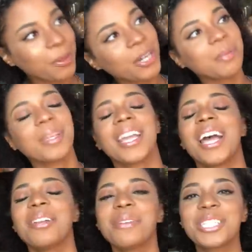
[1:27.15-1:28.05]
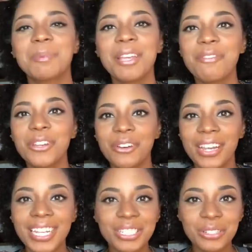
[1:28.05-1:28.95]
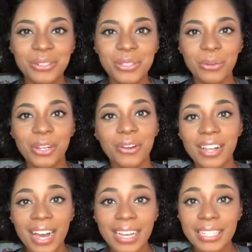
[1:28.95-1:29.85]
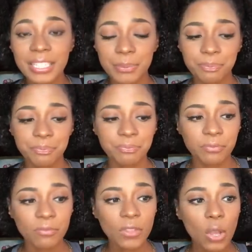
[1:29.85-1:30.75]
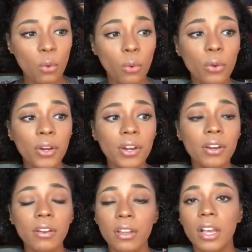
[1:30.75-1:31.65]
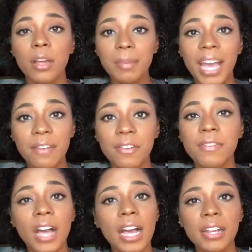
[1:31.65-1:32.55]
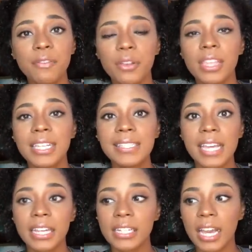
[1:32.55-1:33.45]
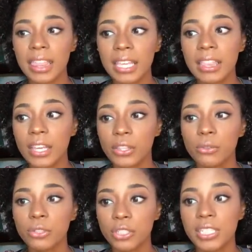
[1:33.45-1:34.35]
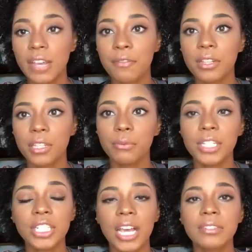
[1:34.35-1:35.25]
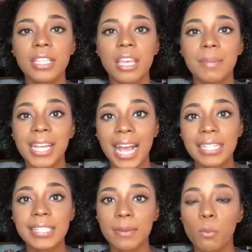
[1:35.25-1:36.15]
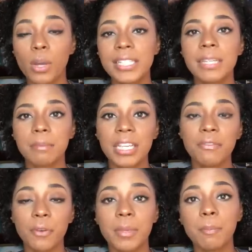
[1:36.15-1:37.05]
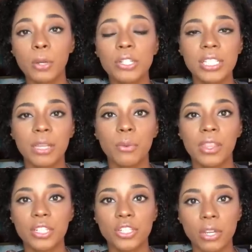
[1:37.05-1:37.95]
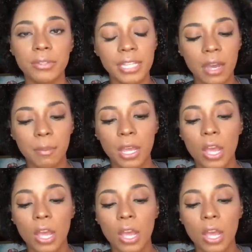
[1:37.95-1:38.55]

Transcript: pardon me, I don't want to speak for your angels or your guides or on behalf of God for things that I think that you should definitely reach out to them and ask them, what does it mean for me personally when this shows up?